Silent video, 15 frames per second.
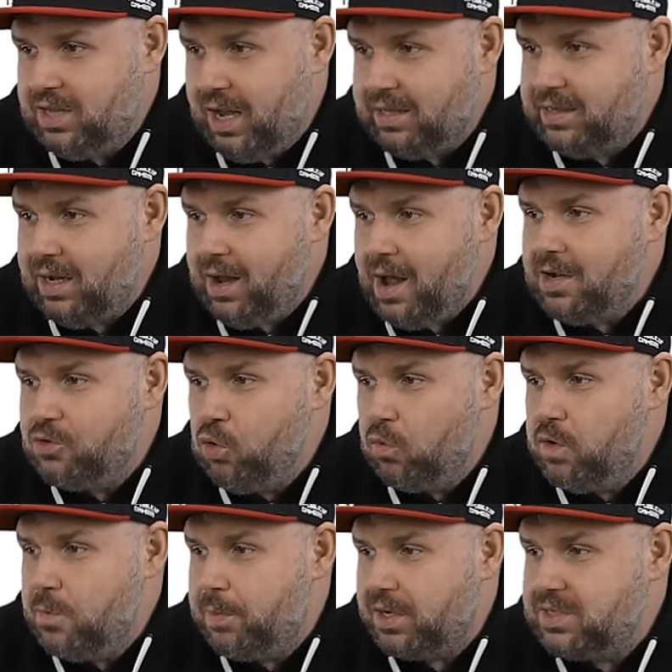How new
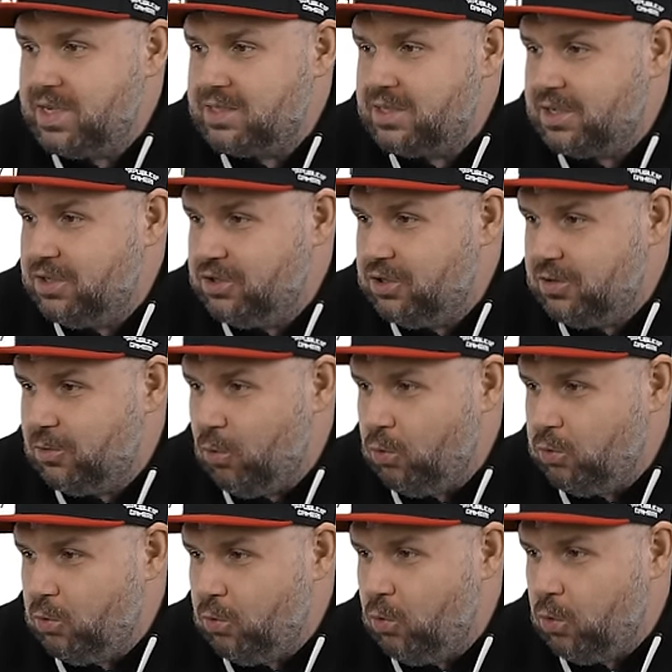Intel Core Ultra C P
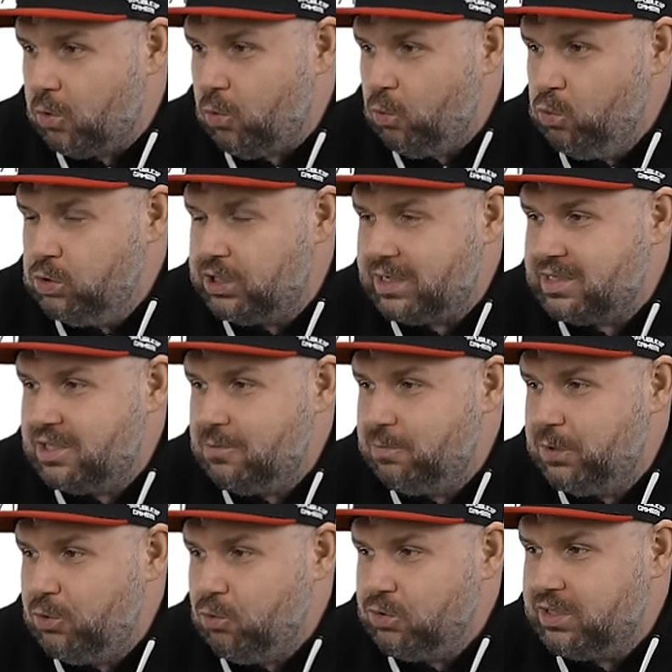Us accelerate video
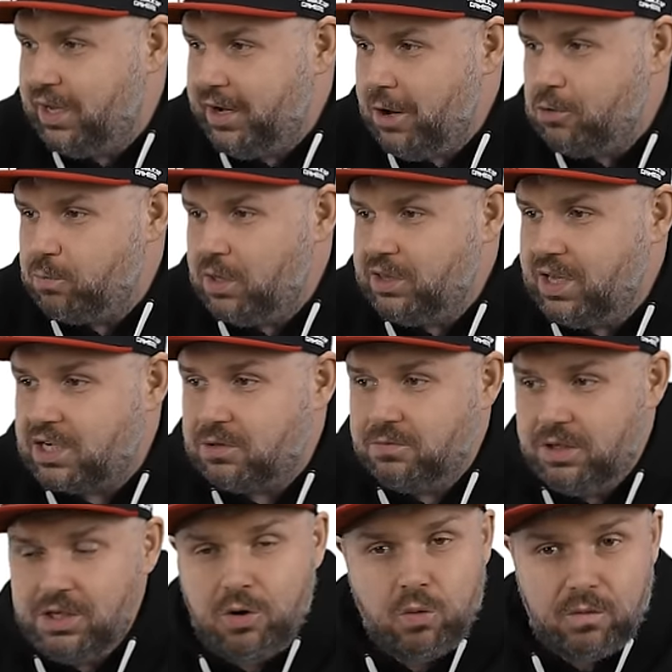editing in Adobe
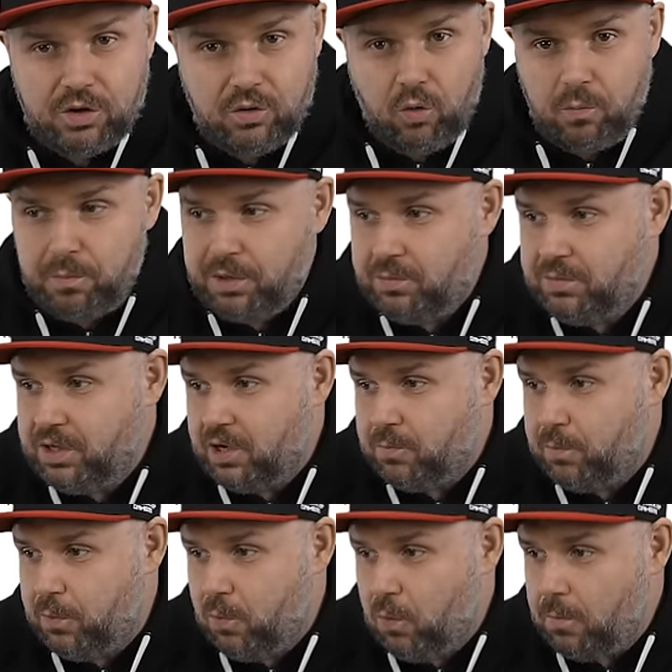Premiere Pro.
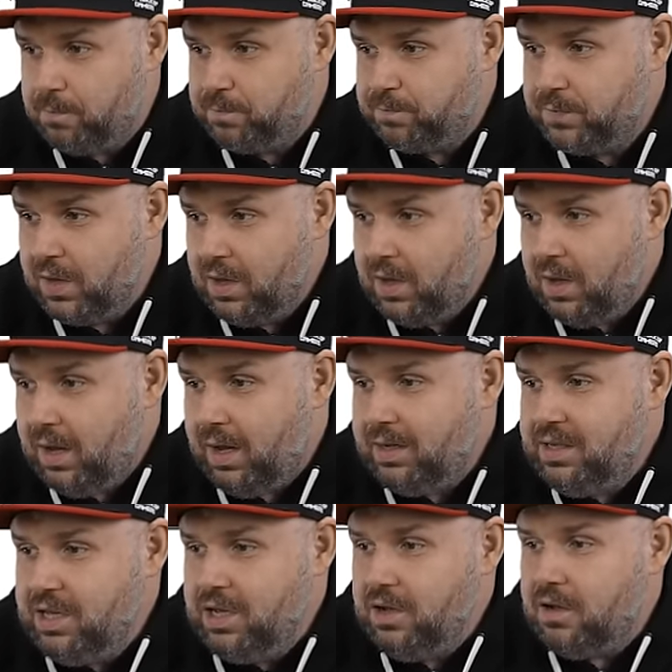We
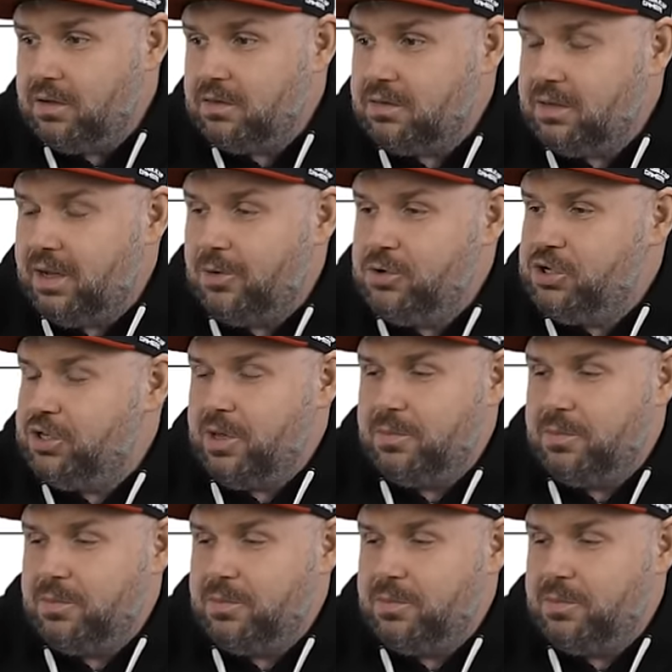have different items.